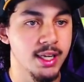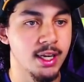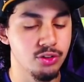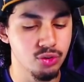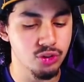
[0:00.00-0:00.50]

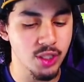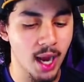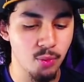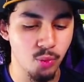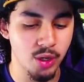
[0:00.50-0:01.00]
Now, usually
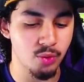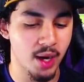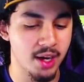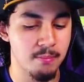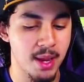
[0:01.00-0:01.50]
I wouldn't
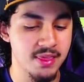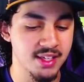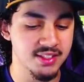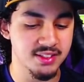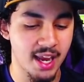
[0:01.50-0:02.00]
recommend
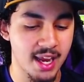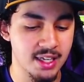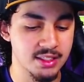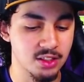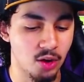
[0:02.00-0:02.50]
this,
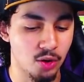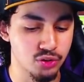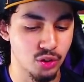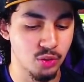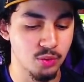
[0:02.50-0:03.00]
and
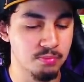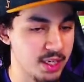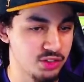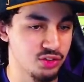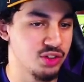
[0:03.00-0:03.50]
also
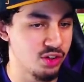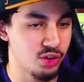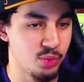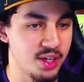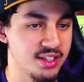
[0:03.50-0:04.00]
make sure that your
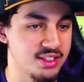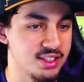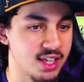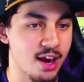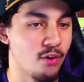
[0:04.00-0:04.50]
Queen
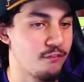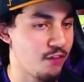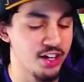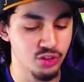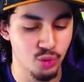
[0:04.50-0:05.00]
doesn't die or
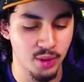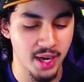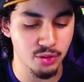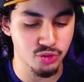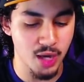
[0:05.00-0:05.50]
find a
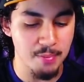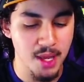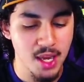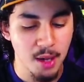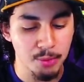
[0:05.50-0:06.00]
tornado trap,
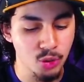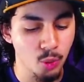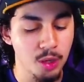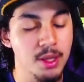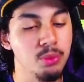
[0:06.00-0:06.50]
but you
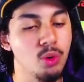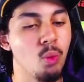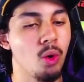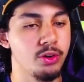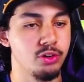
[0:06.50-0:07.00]
want to be able to
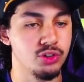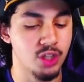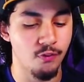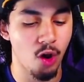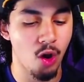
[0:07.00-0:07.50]
work
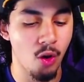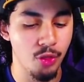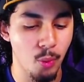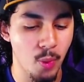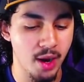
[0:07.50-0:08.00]
yourself all
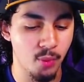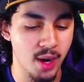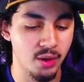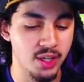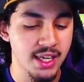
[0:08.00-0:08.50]
the way
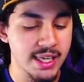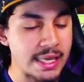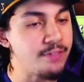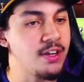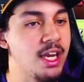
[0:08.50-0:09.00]
around.
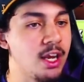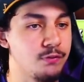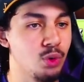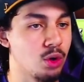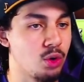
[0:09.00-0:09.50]
Even
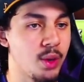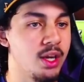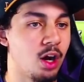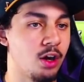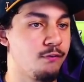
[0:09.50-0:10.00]
if your
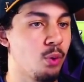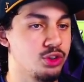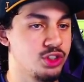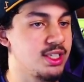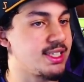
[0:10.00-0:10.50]
Queen
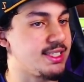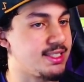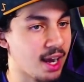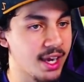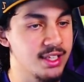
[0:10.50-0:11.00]
unfortunately
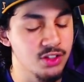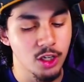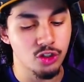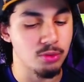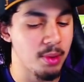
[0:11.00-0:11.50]
dies,
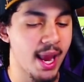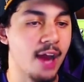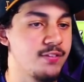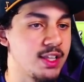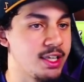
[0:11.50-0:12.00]
you may
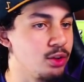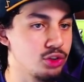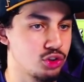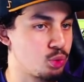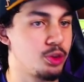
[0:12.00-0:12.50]
have the
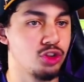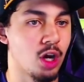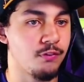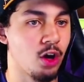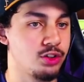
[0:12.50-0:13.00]
healers switch
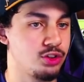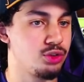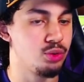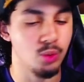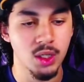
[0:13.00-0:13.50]
off
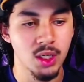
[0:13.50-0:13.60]
onto